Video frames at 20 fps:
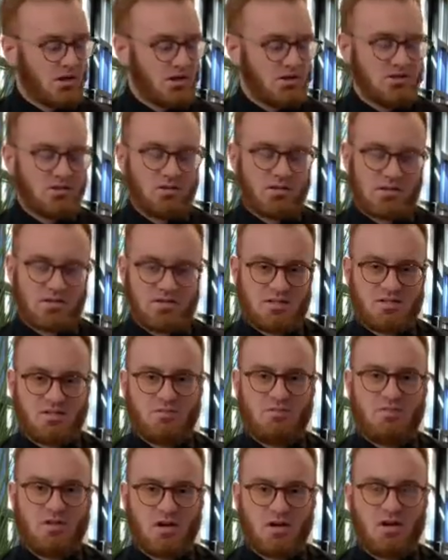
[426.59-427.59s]
So this is
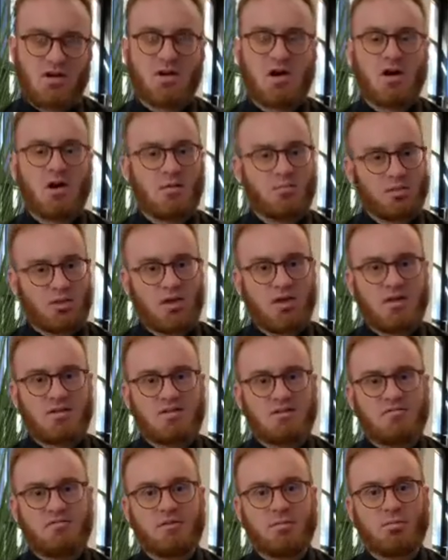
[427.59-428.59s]
a very
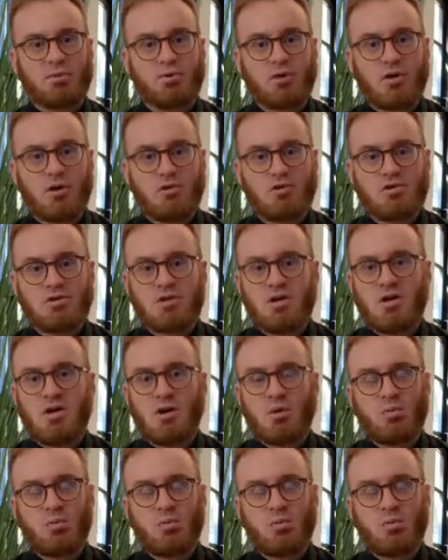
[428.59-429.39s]
comprehensive approach.